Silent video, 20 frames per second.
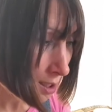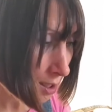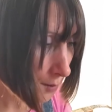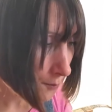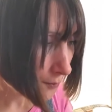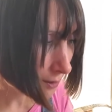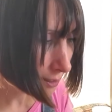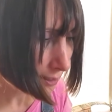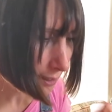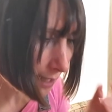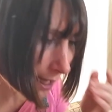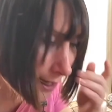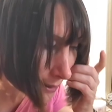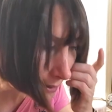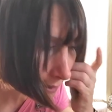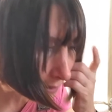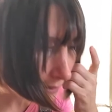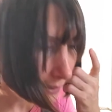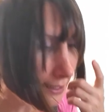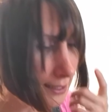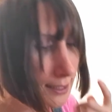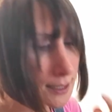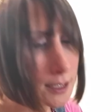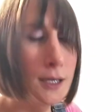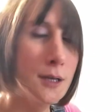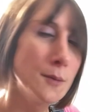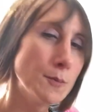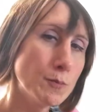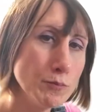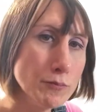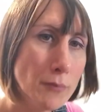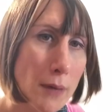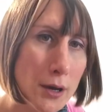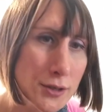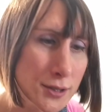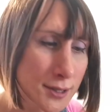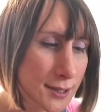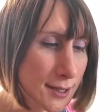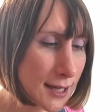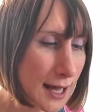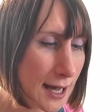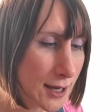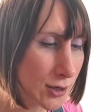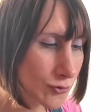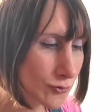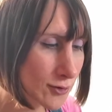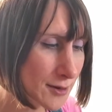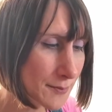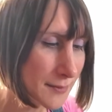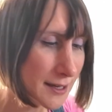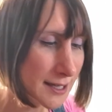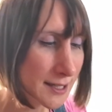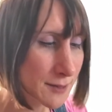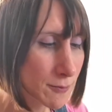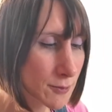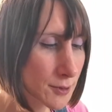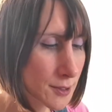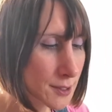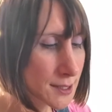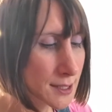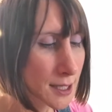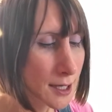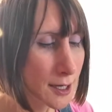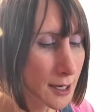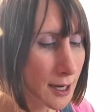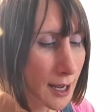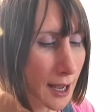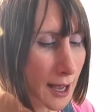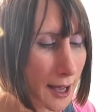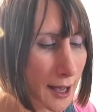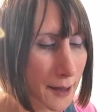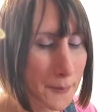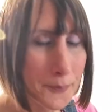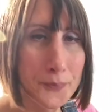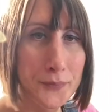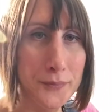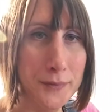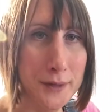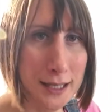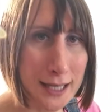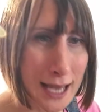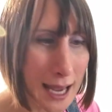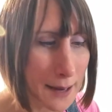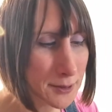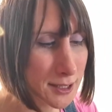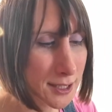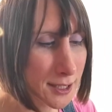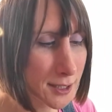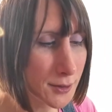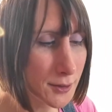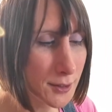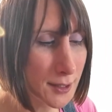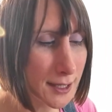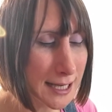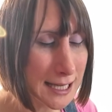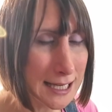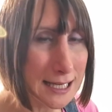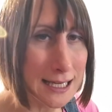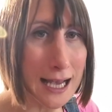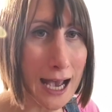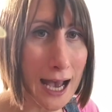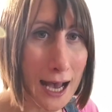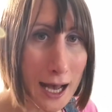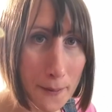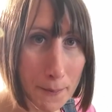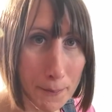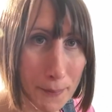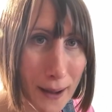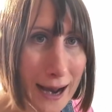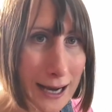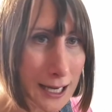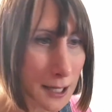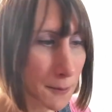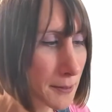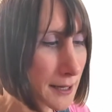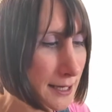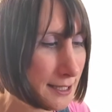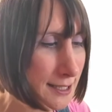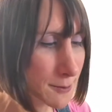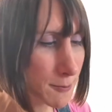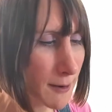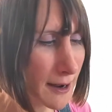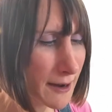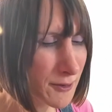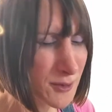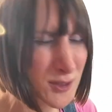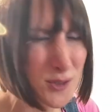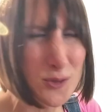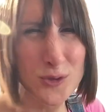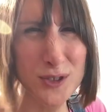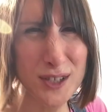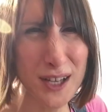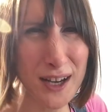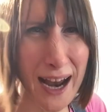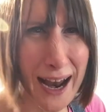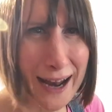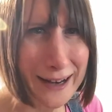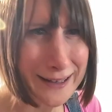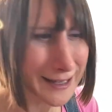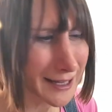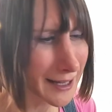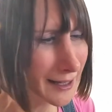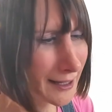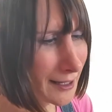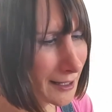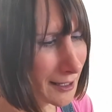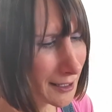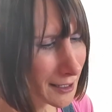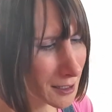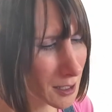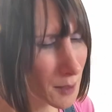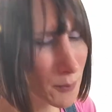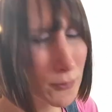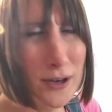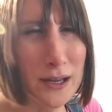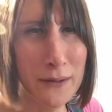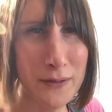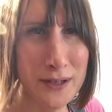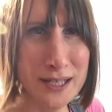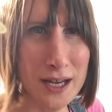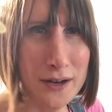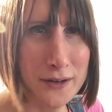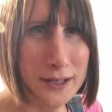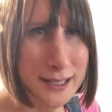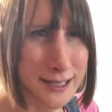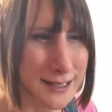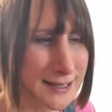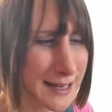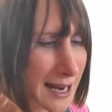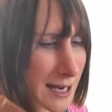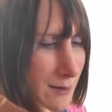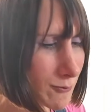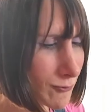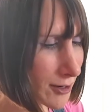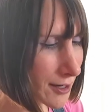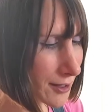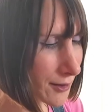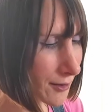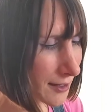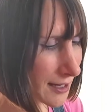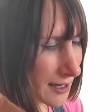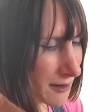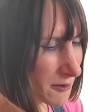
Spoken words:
But luckily, most of that grimness was kept to the back piece, where it was also had the previous owner's name written on it.